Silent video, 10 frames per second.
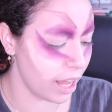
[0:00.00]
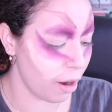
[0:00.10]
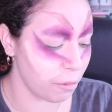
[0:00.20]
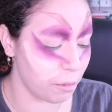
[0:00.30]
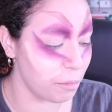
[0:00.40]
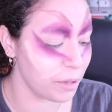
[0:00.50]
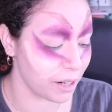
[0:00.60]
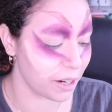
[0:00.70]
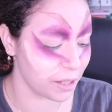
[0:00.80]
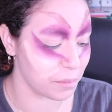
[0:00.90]
Now we
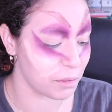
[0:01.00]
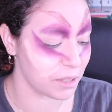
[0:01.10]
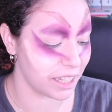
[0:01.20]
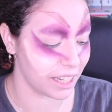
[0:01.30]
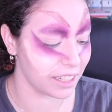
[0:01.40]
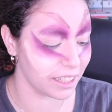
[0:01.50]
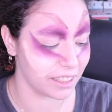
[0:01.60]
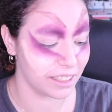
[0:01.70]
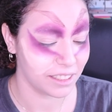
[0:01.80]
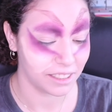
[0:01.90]
are communicating
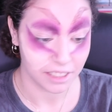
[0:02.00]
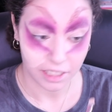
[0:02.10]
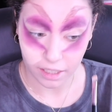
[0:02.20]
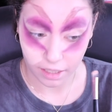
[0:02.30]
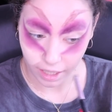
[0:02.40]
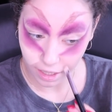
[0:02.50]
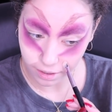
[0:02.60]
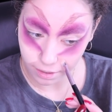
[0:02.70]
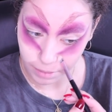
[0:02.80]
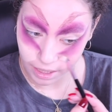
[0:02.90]
in a
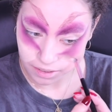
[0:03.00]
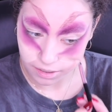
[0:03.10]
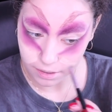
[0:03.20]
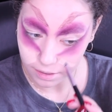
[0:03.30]
healthy manner.